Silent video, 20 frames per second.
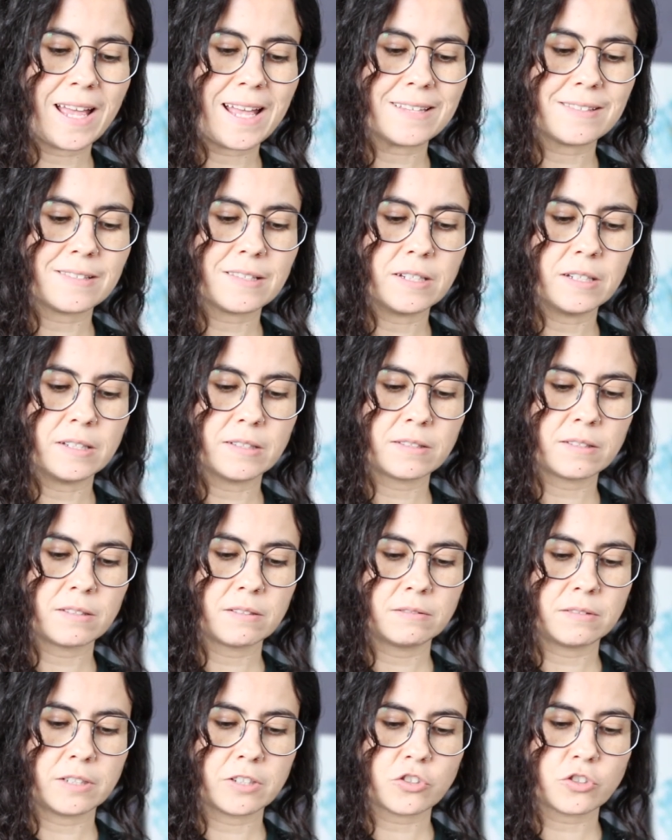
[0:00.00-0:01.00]
as it is.
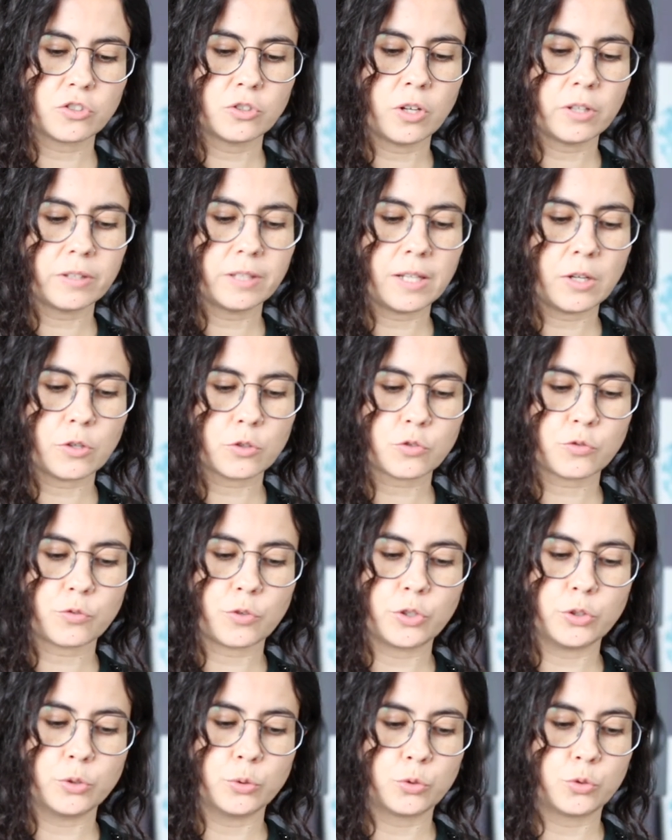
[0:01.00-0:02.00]
There's nothing else
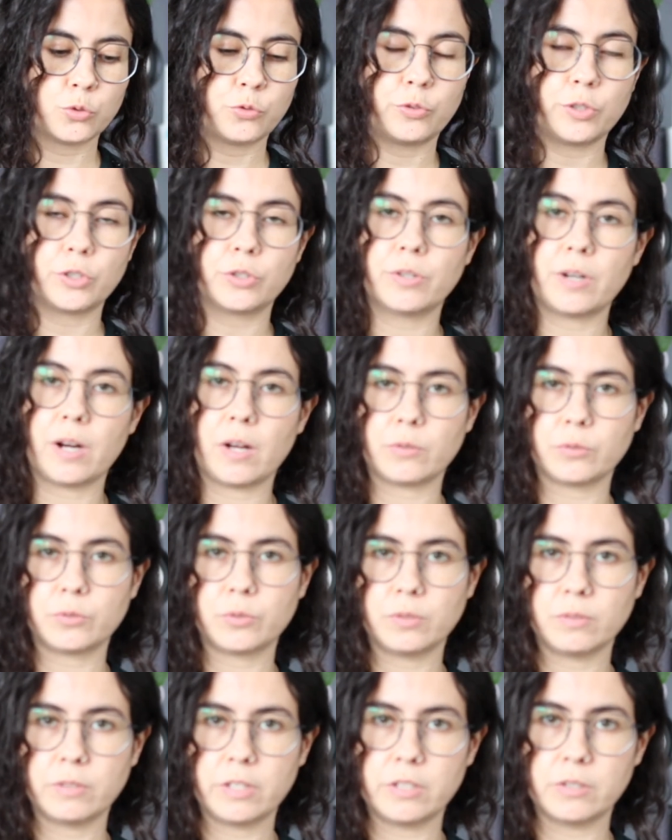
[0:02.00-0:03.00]
for you to figure out
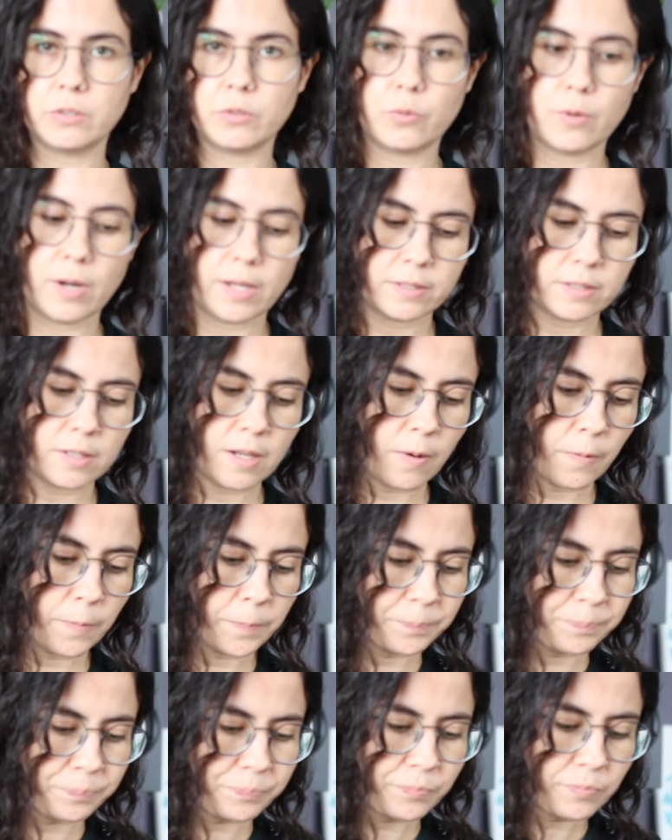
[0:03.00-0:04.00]
here right now.
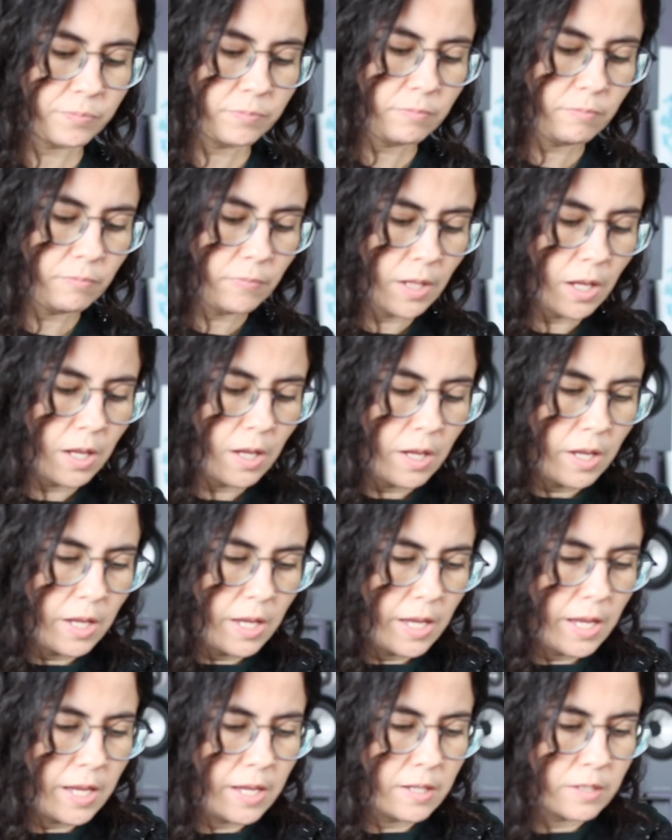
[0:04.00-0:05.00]

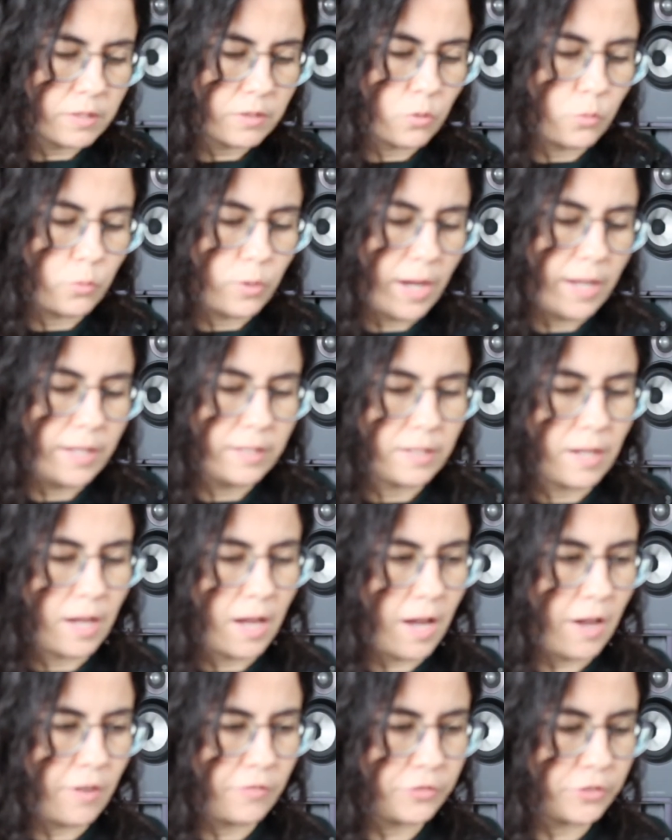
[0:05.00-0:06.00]
And right
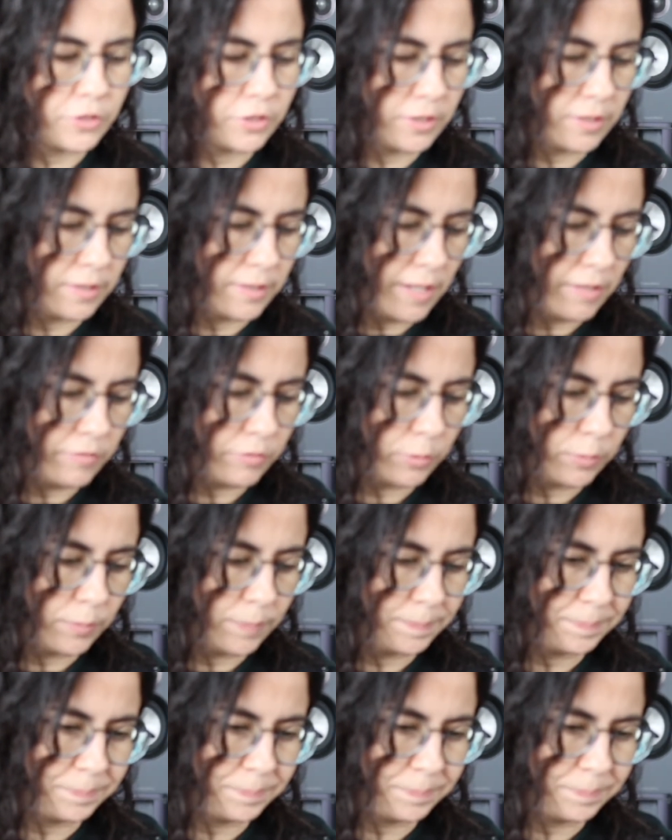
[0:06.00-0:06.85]
after the devil,